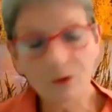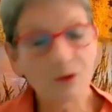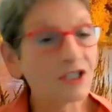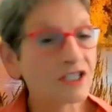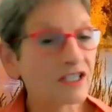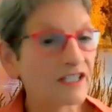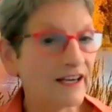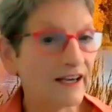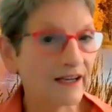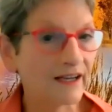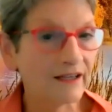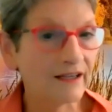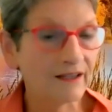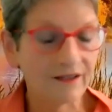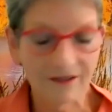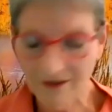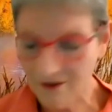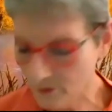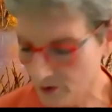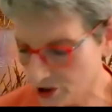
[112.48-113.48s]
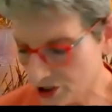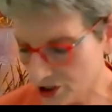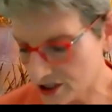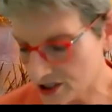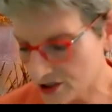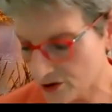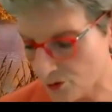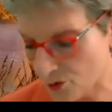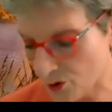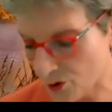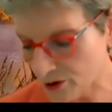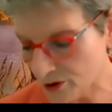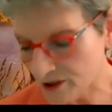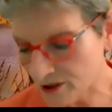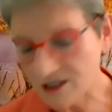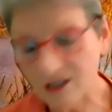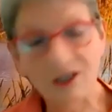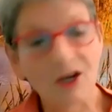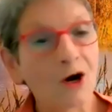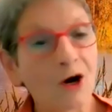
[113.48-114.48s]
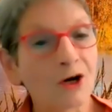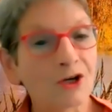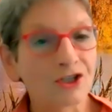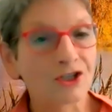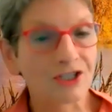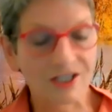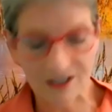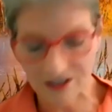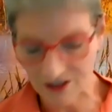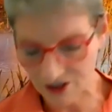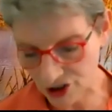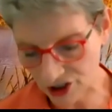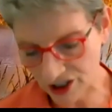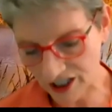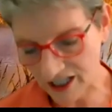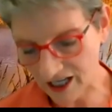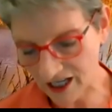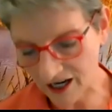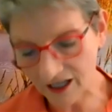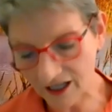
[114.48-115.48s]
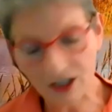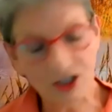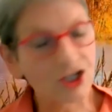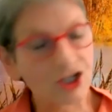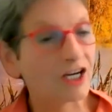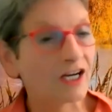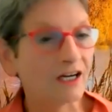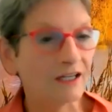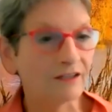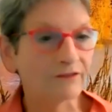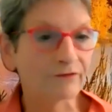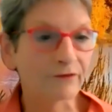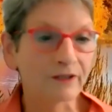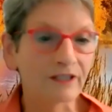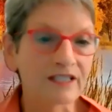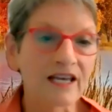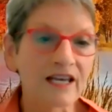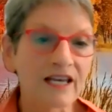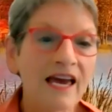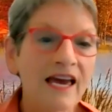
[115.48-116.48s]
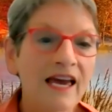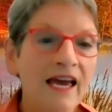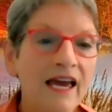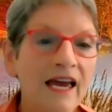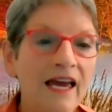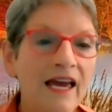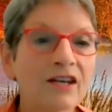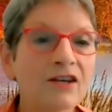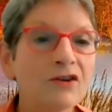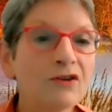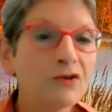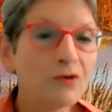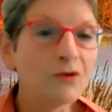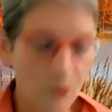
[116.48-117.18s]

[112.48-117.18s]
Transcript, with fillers: RootsTech, which is the world's largest genealogy conference, and